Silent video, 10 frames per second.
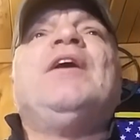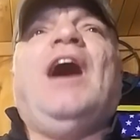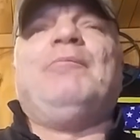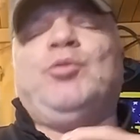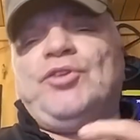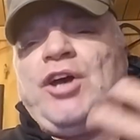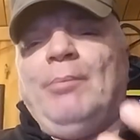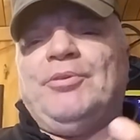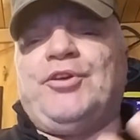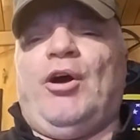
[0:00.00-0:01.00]
I pulled a
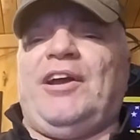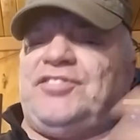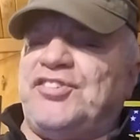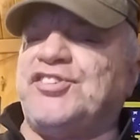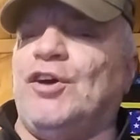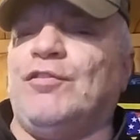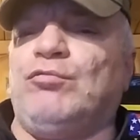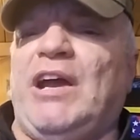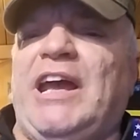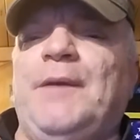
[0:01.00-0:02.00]
couple targets, a silver
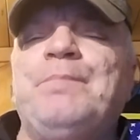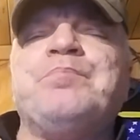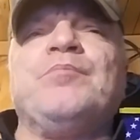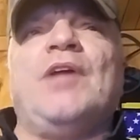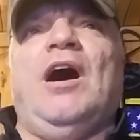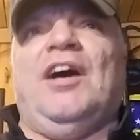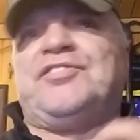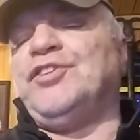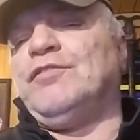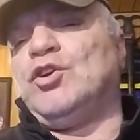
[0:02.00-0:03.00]
ring,
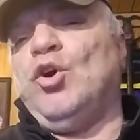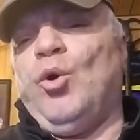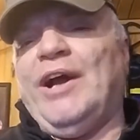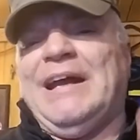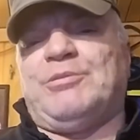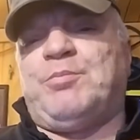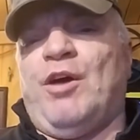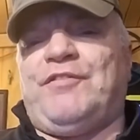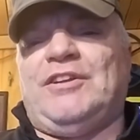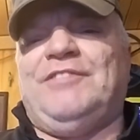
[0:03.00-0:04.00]
silver coin that was
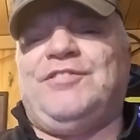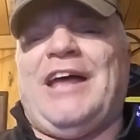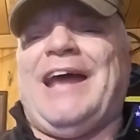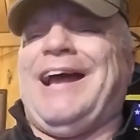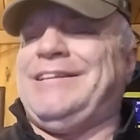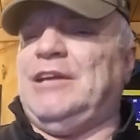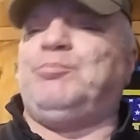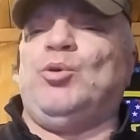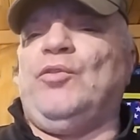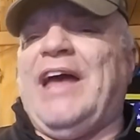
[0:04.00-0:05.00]
perfectly flat. I did
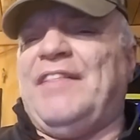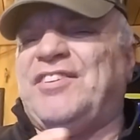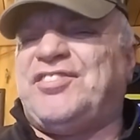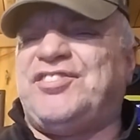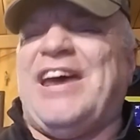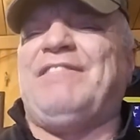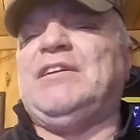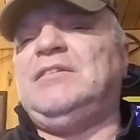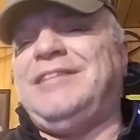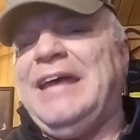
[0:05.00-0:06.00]
pull that in the
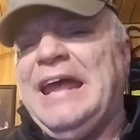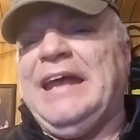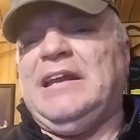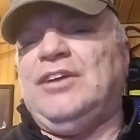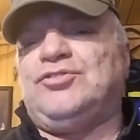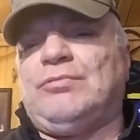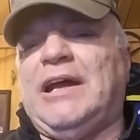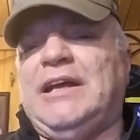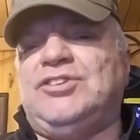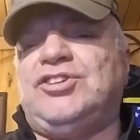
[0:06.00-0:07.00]
7 to 8 inch
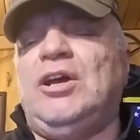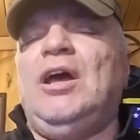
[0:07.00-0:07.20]
range.